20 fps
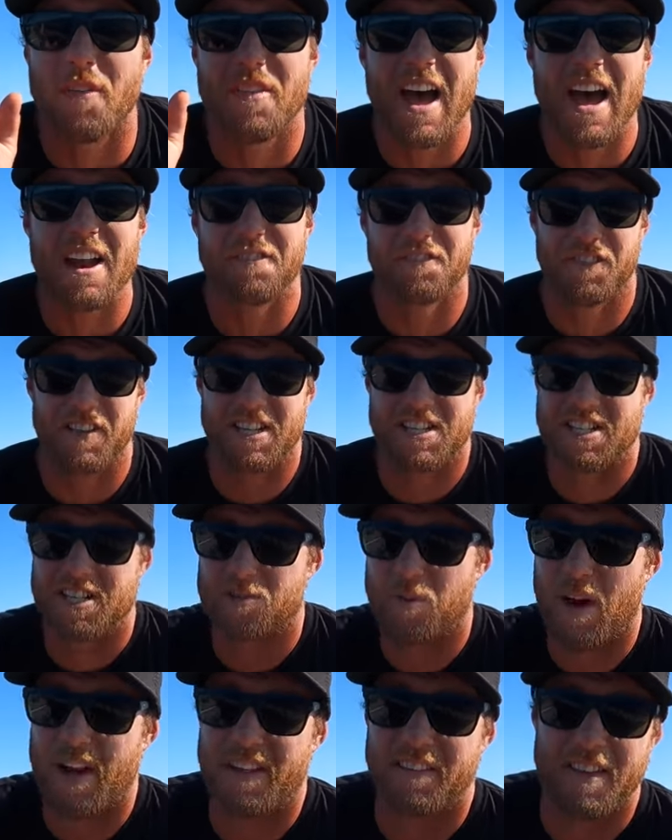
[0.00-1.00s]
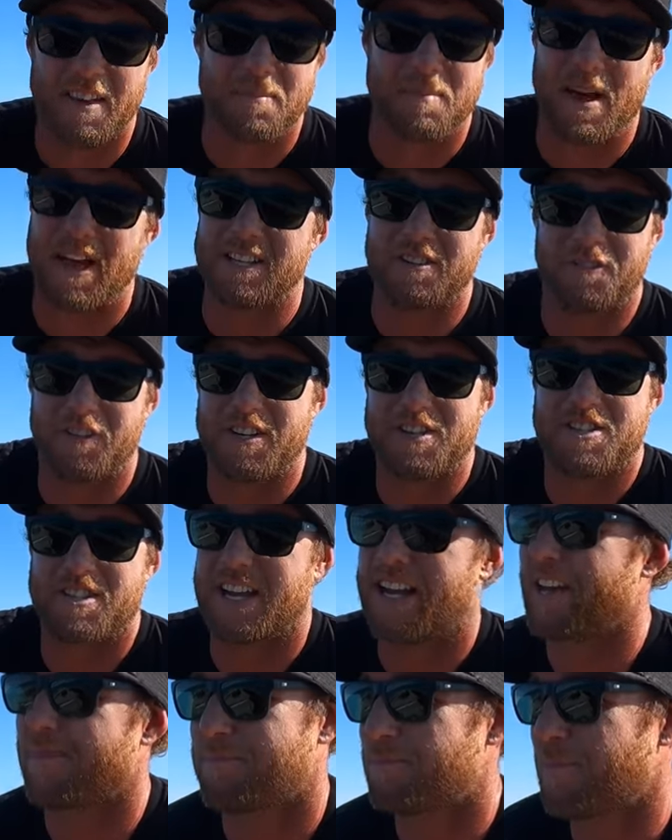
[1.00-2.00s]
that fish is one of the best
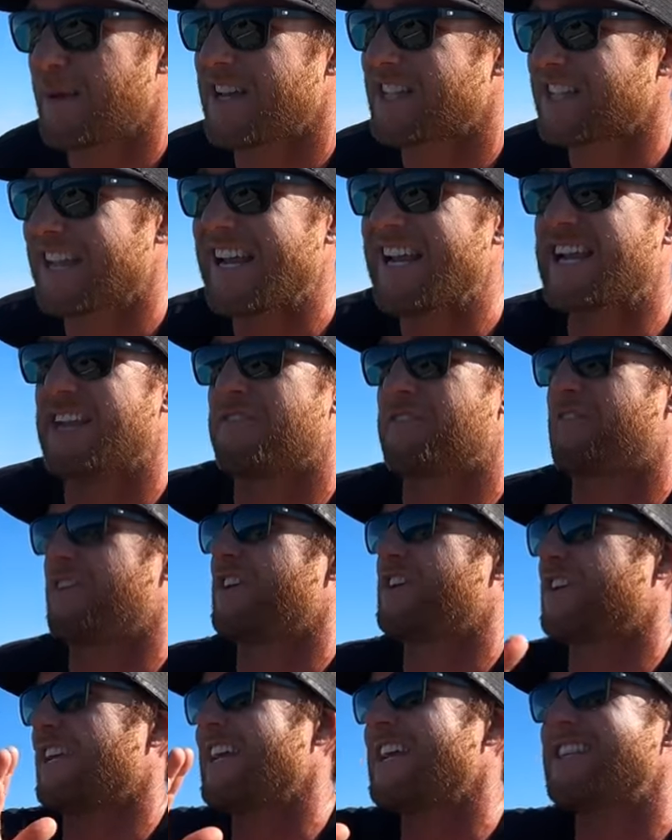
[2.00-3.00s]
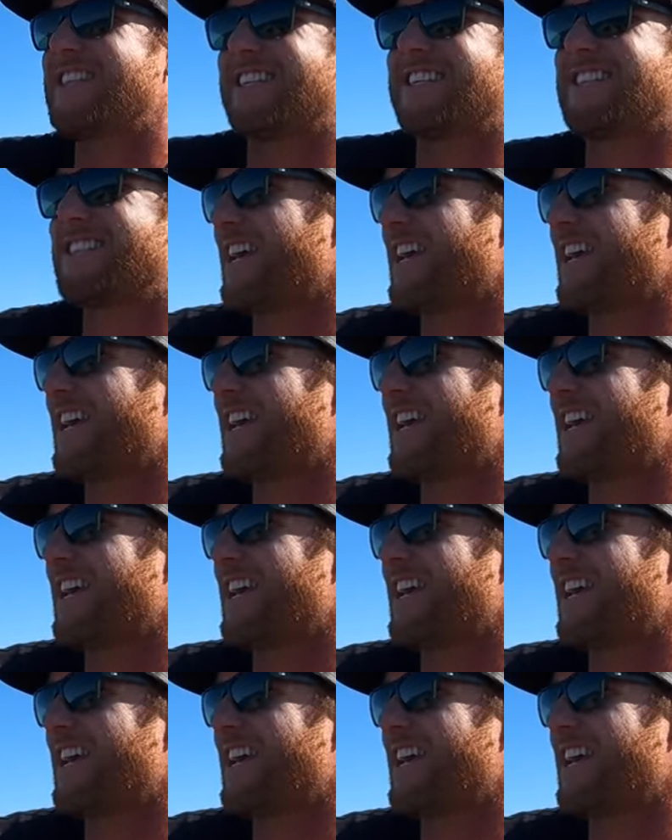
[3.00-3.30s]
eating fish in the